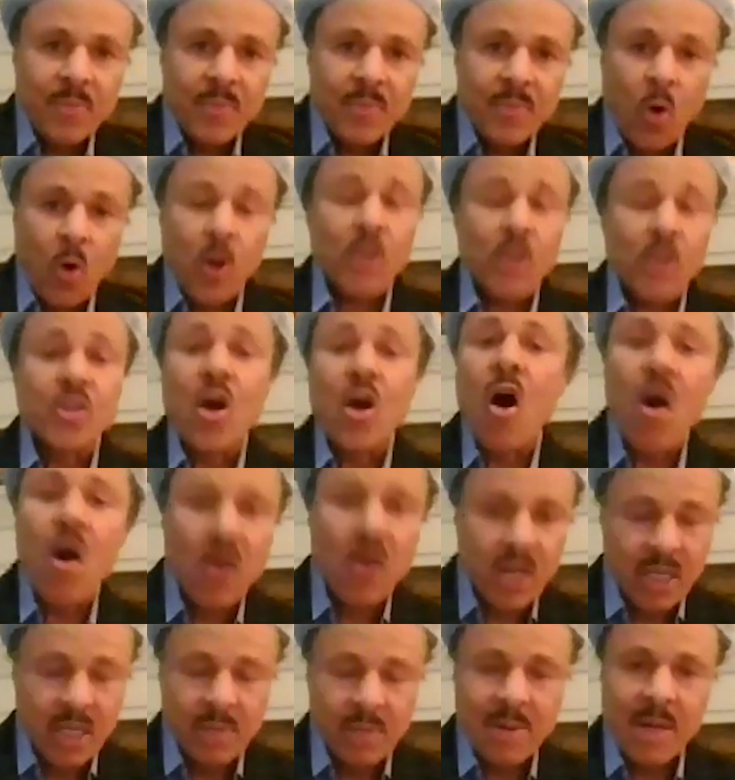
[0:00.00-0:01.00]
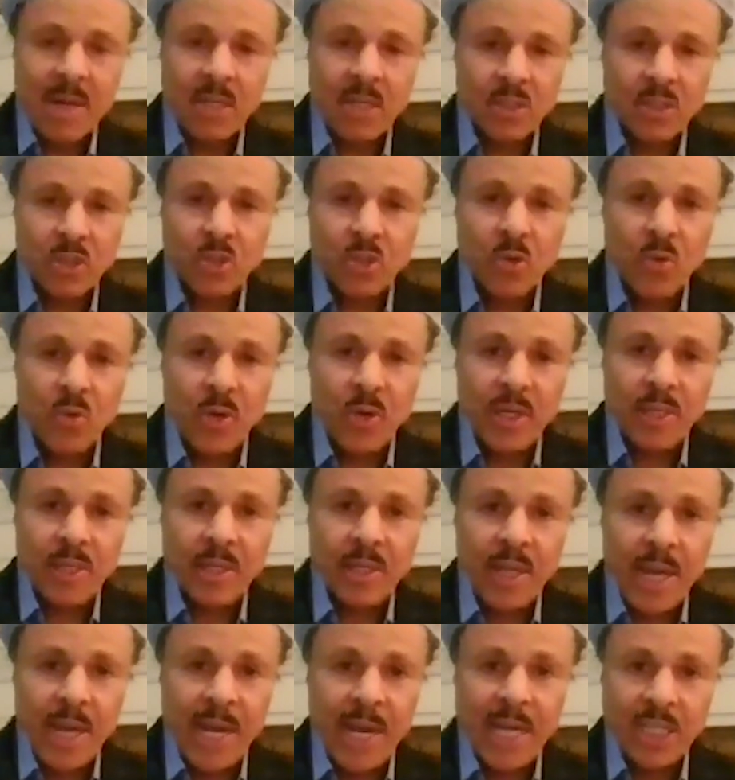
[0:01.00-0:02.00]
or talking about
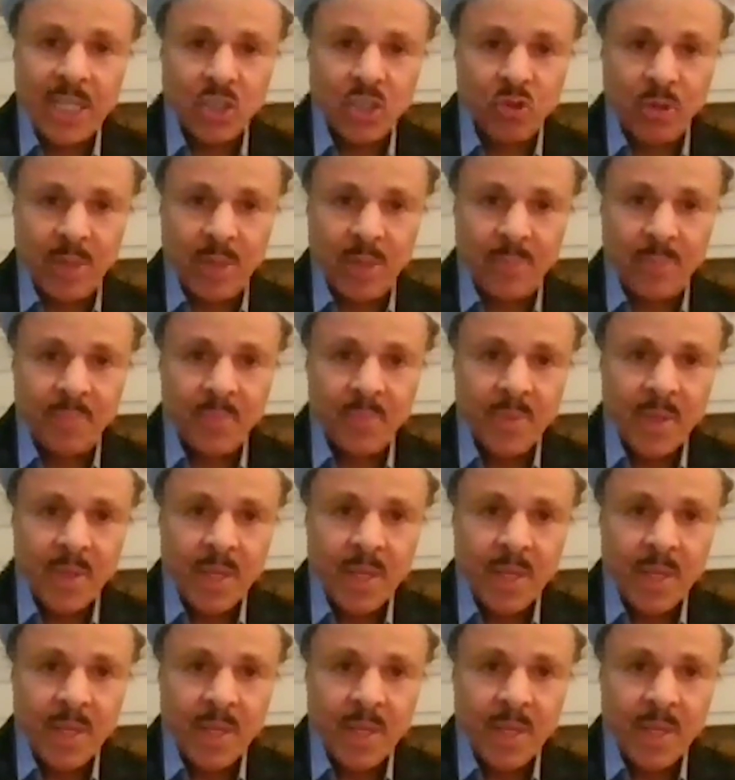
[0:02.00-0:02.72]
suing Adrian,